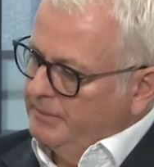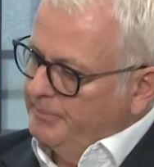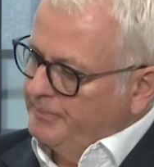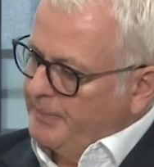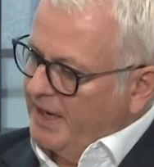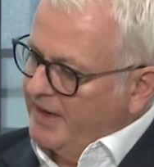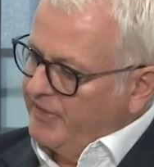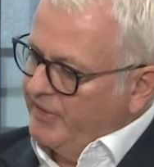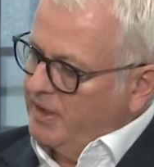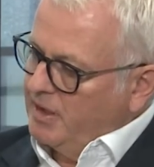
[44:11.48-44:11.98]

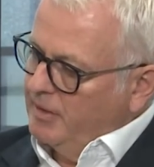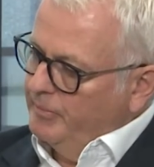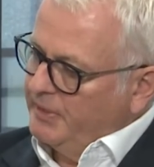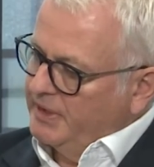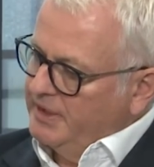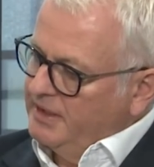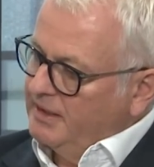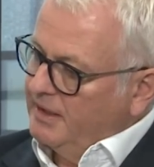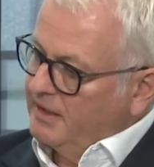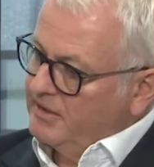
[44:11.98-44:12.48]
by the
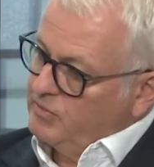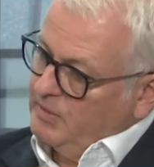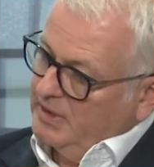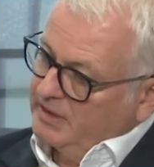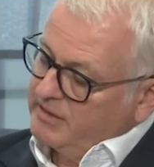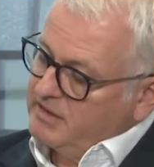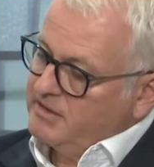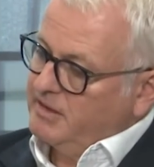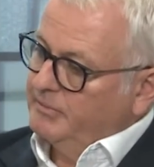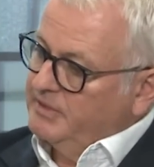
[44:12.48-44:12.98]
company, as well
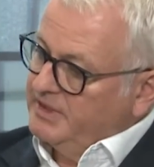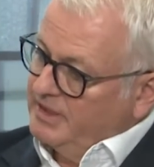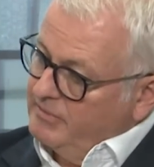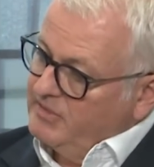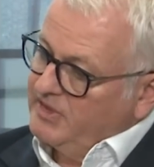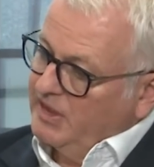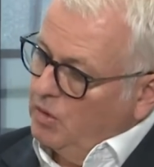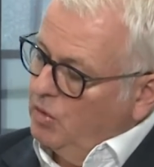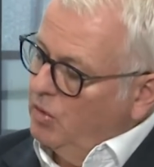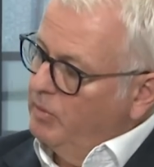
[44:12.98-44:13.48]
as sometimes
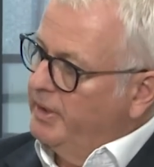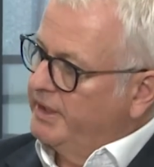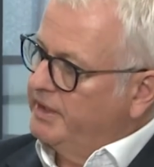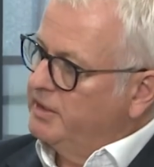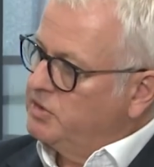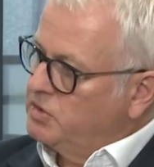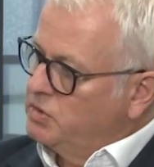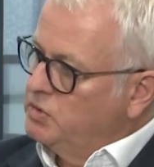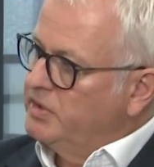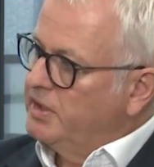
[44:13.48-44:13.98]
they owe money
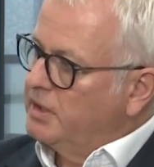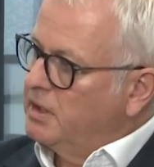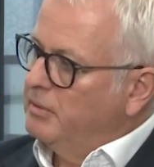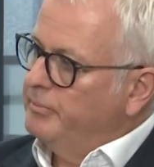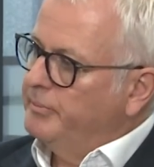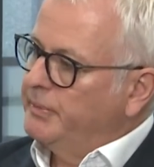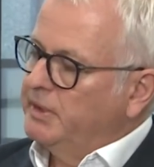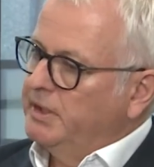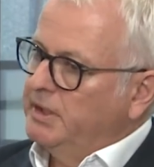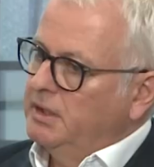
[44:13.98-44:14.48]
to the
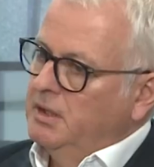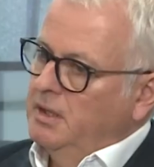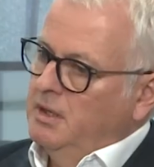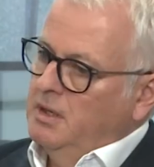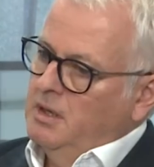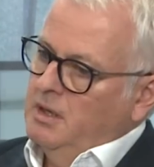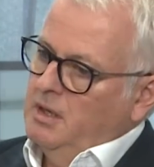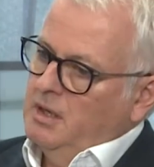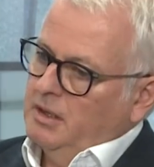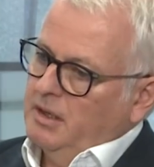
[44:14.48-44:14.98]
company.
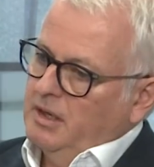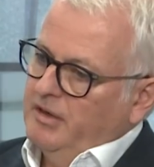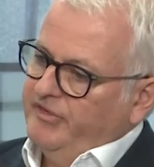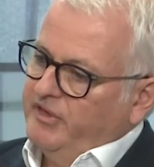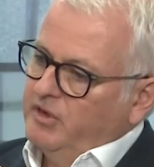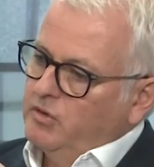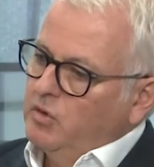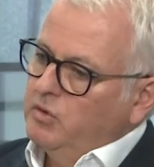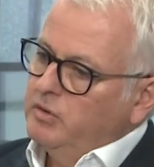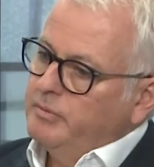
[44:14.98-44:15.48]
If
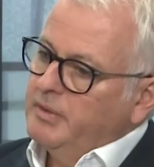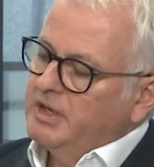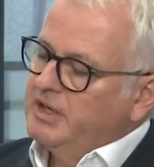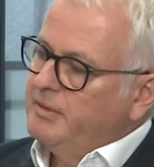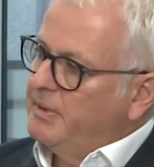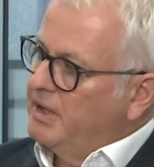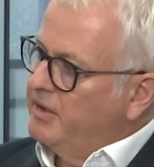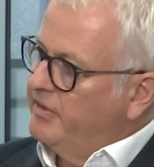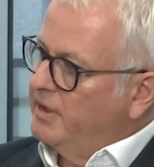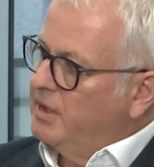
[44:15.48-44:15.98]
they're owed money
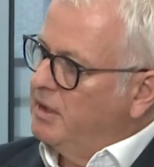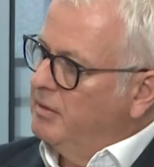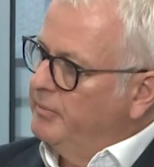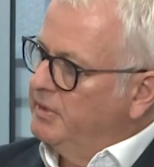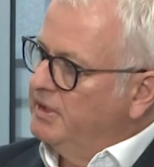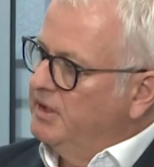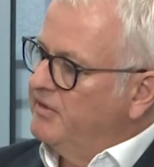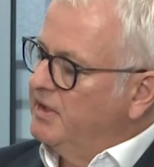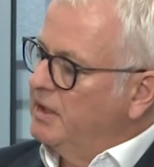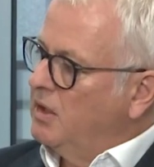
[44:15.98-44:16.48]
by the
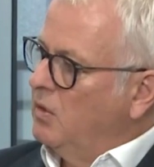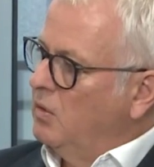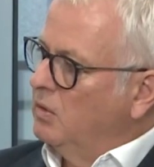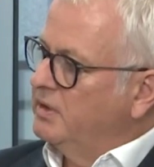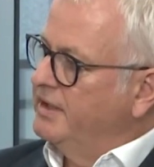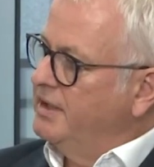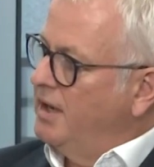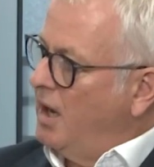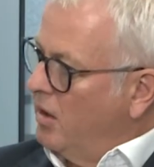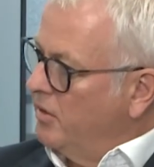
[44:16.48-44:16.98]
company, they're called
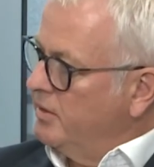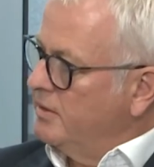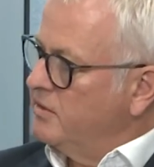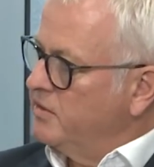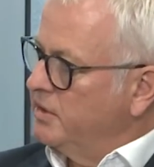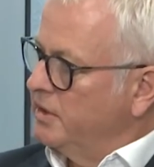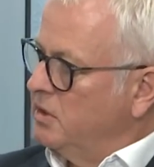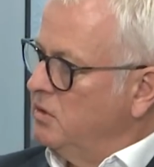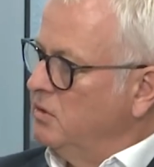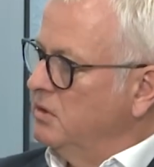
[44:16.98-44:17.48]
an
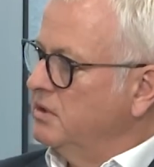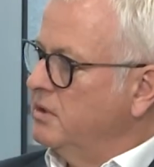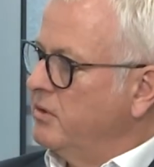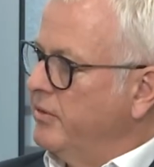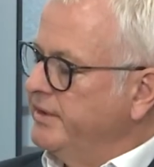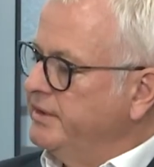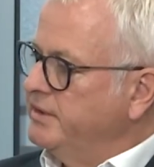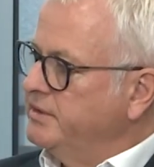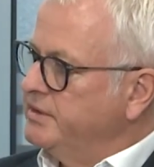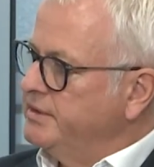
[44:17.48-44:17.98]
unsecured
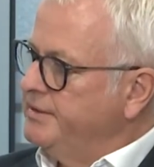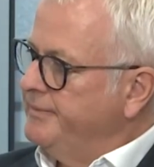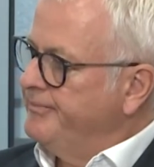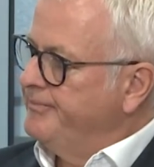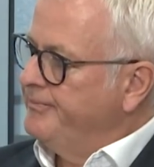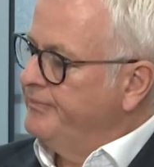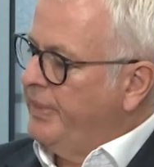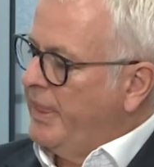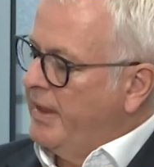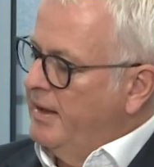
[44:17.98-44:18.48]
creditor,
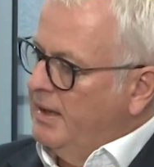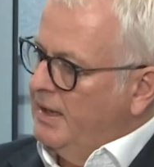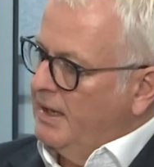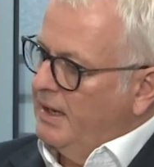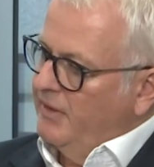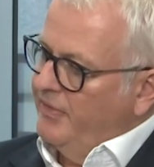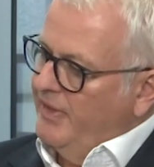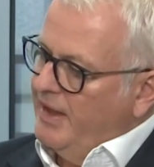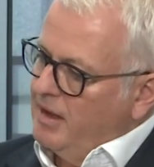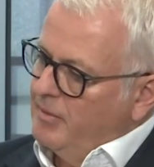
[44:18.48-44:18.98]

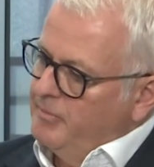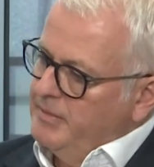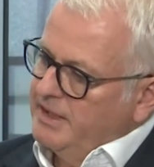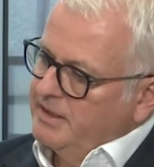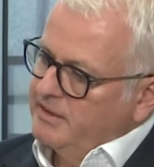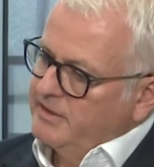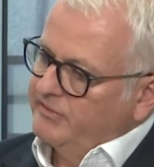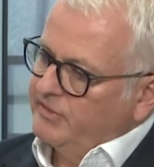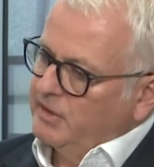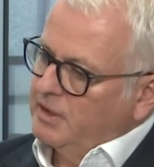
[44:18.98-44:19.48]
and that
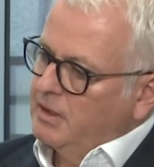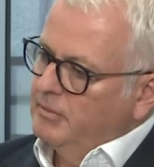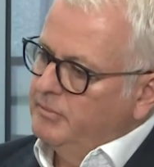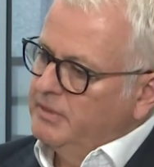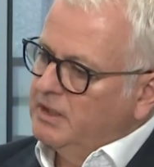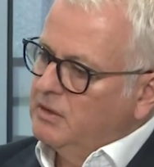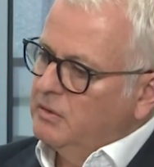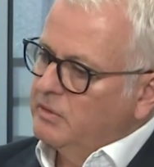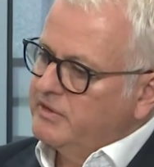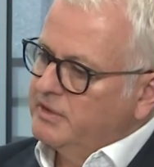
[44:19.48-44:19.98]
means if the company
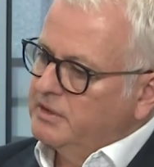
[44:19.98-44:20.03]
goes